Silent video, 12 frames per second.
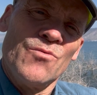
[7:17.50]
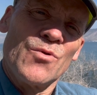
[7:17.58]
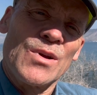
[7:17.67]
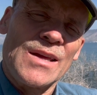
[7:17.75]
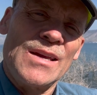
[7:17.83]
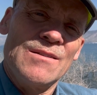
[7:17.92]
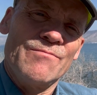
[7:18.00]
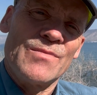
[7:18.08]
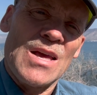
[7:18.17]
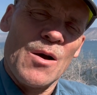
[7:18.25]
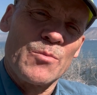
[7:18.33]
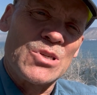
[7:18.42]
really
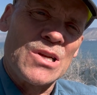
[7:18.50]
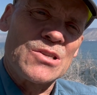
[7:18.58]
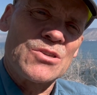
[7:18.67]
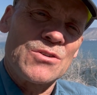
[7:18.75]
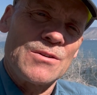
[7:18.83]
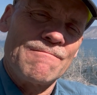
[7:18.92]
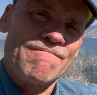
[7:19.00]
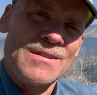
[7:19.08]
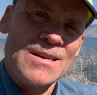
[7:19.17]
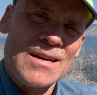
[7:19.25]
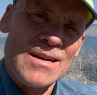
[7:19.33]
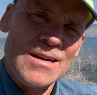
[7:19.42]
helps us
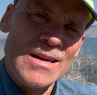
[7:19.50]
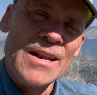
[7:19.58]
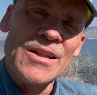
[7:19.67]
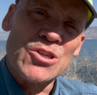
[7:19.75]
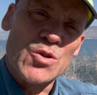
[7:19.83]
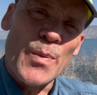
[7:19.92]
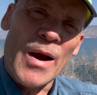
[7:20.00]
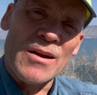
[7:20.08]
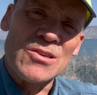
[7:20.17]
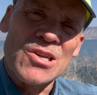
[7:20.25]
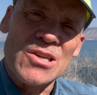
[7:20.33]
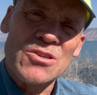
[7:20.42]
and
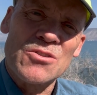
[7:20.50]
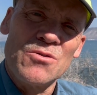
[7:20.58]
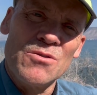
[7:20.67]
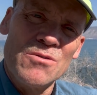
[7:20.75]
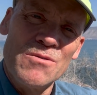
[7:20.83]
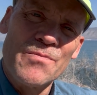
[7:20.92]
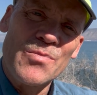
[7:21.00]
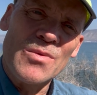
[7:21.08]
inspires us to